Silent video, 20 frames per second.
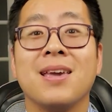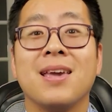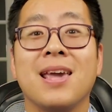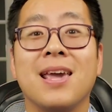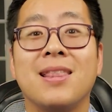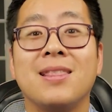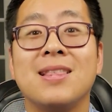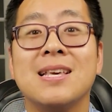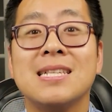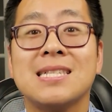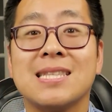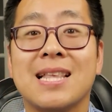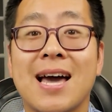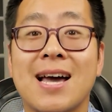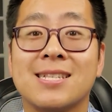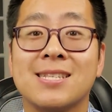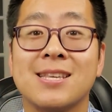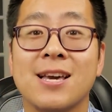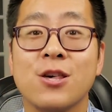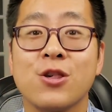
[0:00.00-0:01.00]
In this
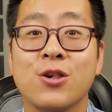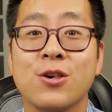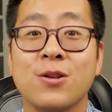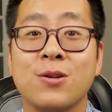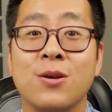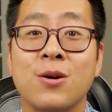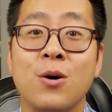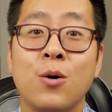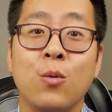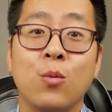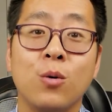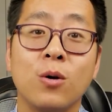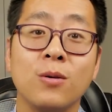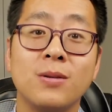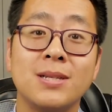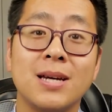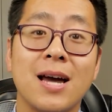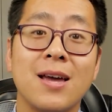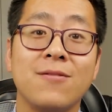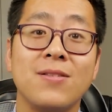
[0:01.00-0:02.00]
last session, we'll
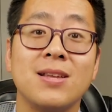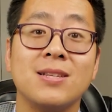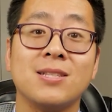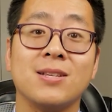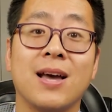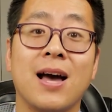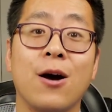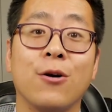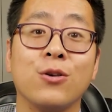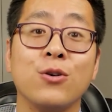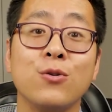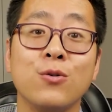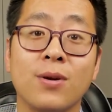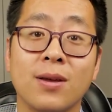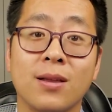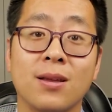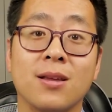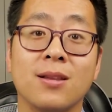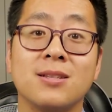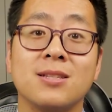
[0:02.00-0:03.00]
dive into how you
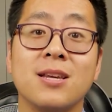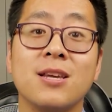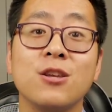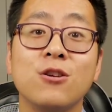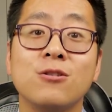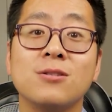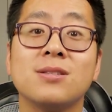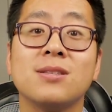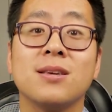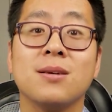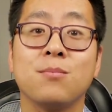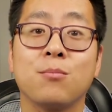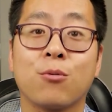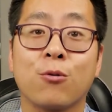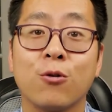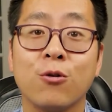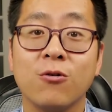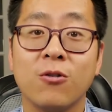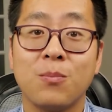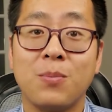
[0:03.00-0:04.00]
can continuously
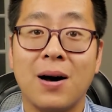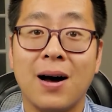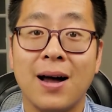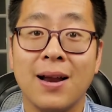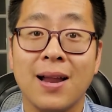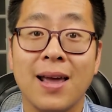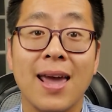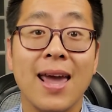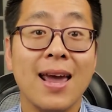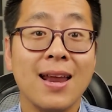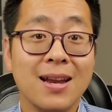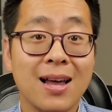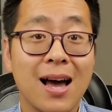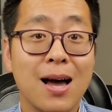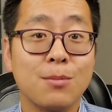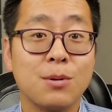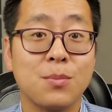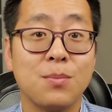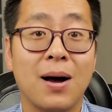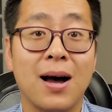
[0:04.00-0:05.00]
improve upon and
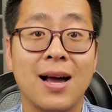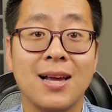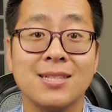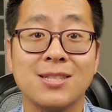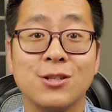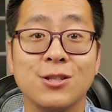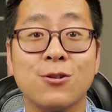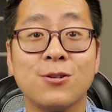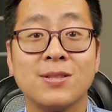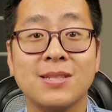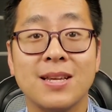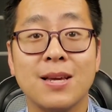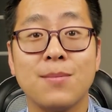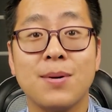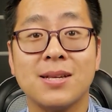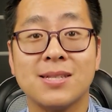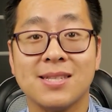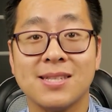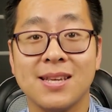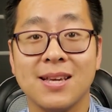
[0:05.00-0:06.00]
optimize your
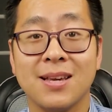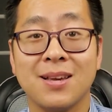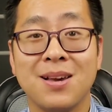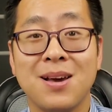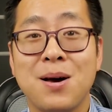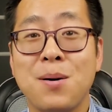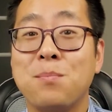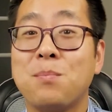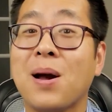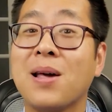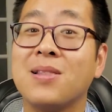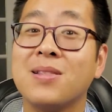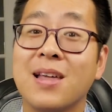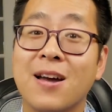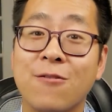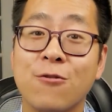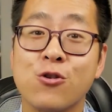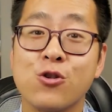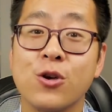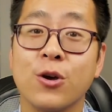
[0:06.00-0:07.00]
DMSC by
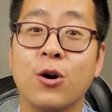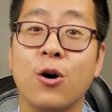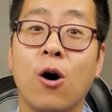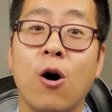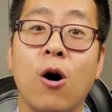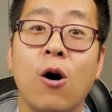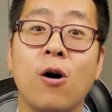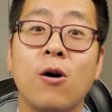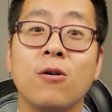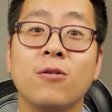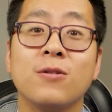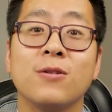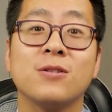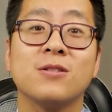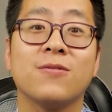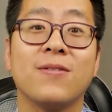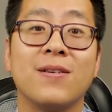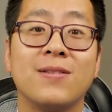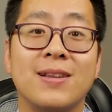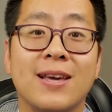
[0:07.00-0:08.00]
leveraging all
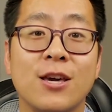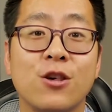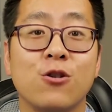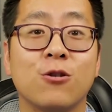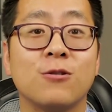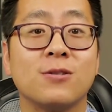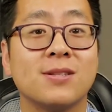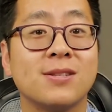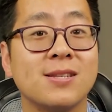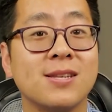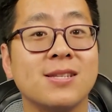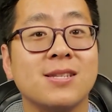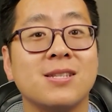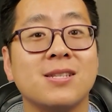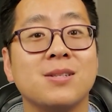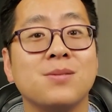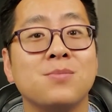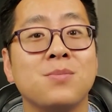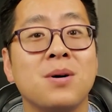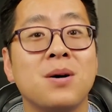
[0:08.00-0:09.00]
those foundational
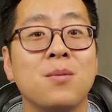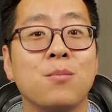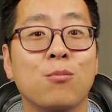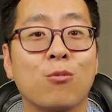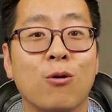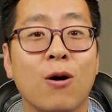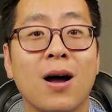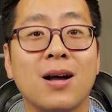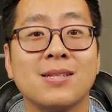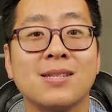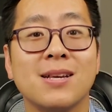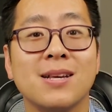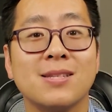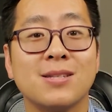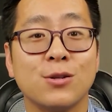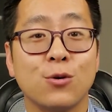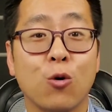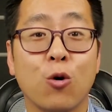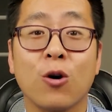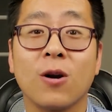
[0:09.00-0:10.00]
system, process,
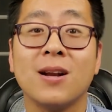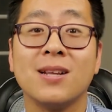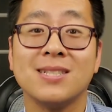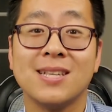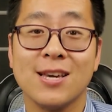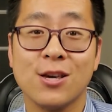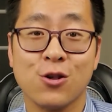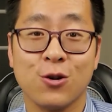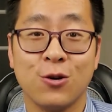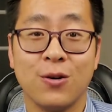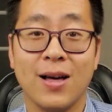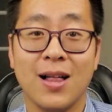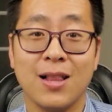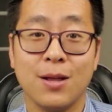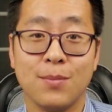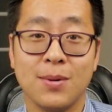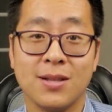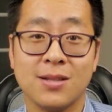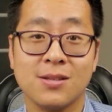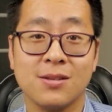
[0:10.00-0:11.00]
and organizational
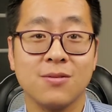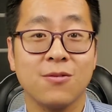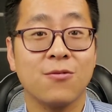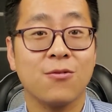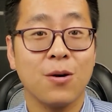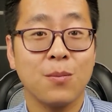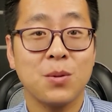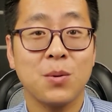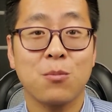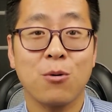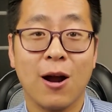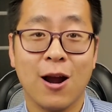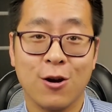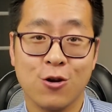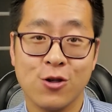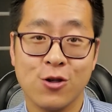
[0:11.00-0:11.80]
elements from the prior